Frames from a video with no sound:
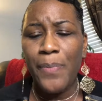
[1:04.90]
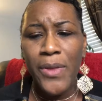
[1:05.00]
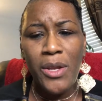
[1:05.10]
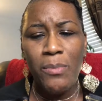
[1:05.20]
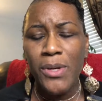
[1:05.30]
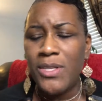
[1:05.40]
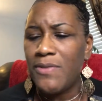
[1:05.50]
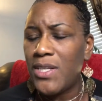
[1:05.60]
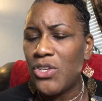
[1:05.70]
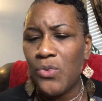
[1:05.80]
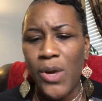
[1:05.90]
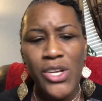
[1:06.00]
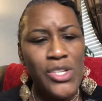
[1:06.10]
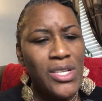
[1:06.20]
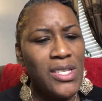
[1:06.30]
in abusive
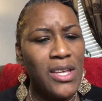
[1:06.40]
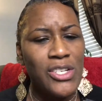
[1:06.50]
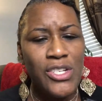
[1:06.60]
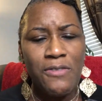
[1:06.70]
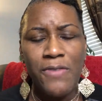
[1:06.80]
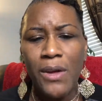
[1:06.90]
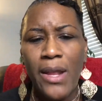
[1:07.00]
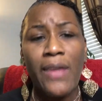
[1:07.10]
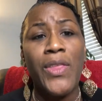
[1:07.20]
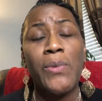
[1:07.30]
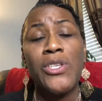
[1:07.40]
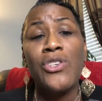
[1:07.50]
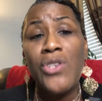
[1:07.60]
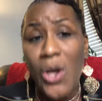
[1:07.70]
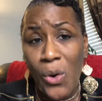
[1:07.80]
situations that just felt like there was
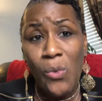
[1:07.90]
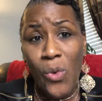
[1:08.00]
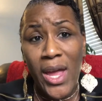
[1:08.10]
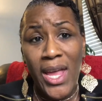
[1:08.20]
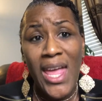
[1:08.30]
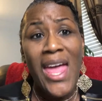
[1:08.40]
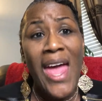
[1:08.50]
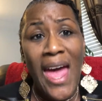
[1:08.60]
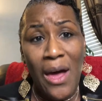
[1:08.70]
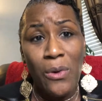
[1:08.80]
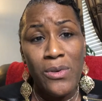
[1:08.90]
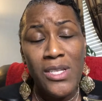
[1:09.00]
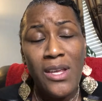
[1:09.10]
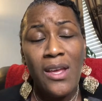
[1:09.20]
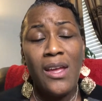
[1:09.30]
no way
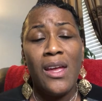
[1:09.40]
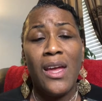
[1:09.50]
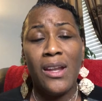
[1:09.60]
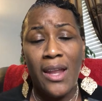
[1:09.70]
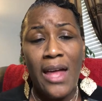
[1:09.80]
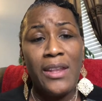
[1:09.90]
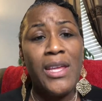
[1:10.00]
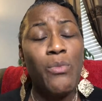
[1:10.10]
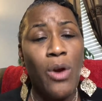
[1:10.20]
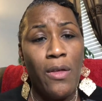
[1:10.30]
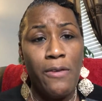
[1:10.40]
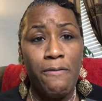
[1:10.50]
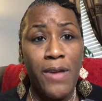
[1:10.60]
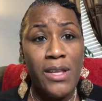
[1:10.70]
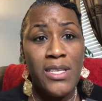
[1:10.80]
out. And a lot of them were on the
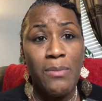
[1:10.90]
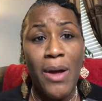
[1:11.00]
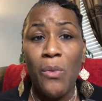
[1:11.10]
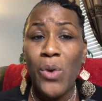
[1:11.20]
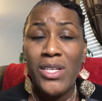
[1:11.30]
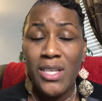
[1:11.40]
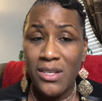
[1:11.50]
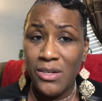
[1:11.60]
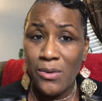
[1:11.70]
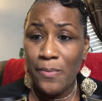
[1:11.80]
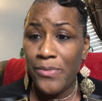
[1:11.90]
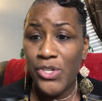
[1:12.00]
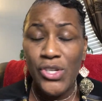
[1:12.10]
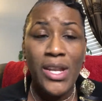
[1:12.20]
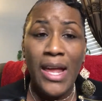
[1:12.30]
fence about what to do.
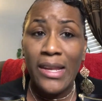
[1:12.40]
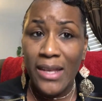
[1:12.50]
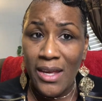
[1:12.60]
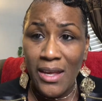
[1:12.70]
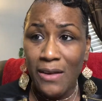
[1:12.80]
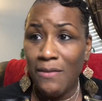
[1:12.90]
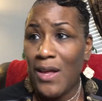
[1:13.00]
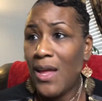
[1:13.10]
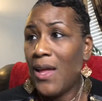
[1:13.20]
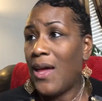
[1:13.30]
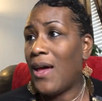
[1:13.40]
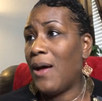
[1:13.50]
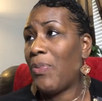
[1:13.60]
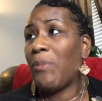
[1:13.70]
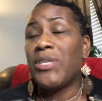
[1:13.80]
Should I leave?
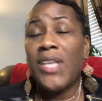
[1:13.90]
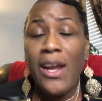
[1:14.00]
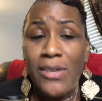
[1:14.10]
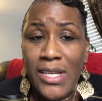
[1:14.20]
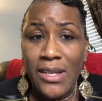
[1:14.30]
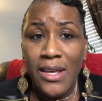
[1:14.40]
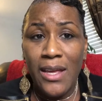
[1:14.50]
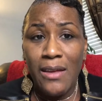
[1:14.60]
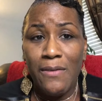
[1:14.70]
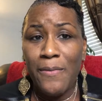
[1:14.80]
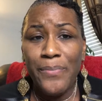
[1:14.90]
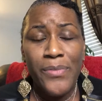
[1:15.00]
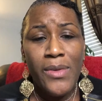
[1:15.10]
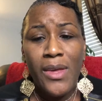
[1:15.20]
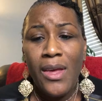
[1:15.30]
I'm scared to leave.
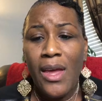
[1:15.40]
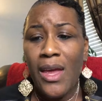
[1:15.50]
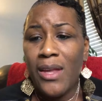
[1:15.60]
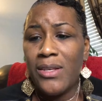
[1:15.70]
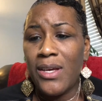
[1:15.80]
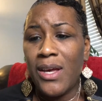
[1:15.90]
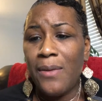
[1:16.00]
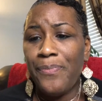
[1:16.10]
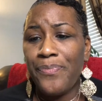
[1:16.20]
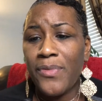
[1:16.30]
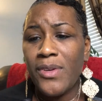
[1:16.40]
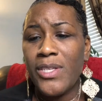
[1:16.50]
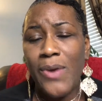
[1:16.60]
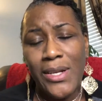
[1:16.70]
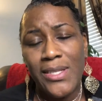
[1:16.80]
And
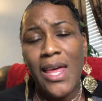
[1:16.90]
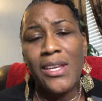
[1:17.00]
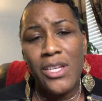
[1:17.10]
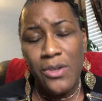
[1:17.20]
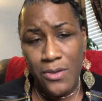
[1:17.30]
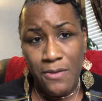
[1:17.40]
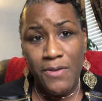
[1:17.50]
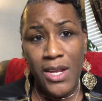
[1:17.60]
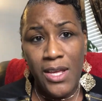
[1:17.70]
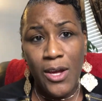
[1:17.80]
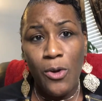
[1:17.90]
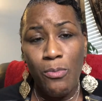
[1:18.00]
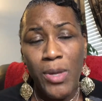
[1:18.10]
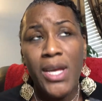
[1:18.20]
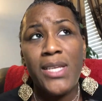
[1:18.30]
so I decided to do the video
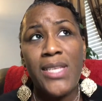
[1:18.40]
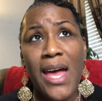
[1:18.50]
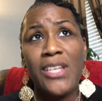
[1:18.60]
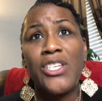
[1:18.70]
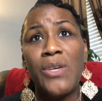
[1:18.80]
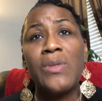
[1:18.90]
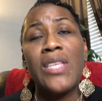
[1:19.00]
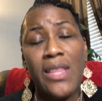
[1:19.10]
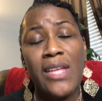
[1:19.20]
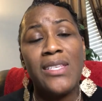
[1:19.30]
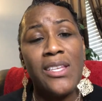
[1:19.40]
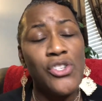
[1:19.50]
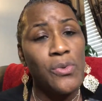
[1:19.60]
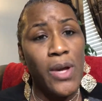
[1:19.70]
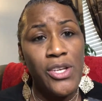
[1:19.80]
because I too was in that
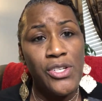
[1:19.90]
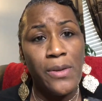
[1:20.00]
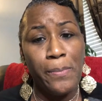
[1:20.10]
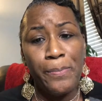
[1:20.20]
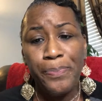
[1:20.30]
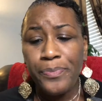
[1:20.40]
situation.